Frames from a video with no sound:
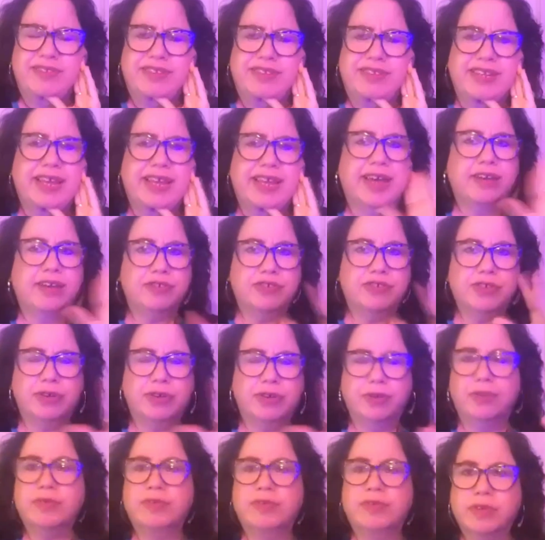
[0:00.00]
to catch
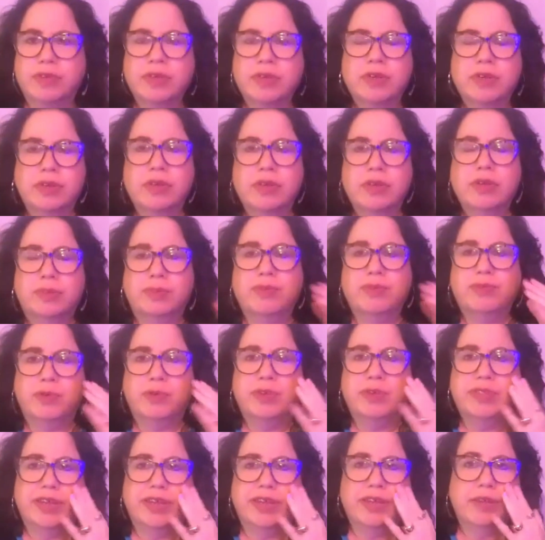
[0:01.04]
shows before
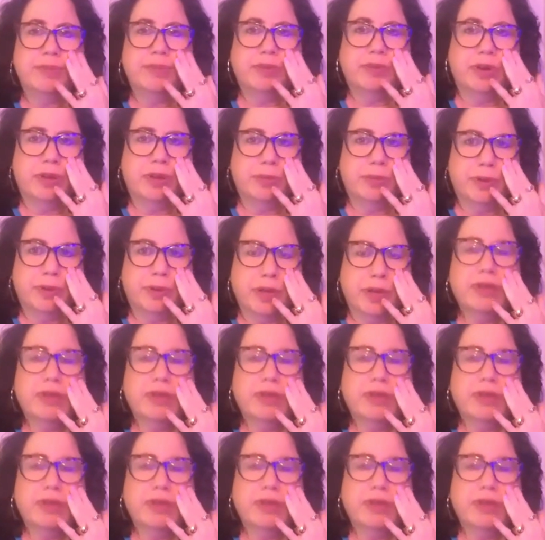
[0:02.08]
they hit Broadway.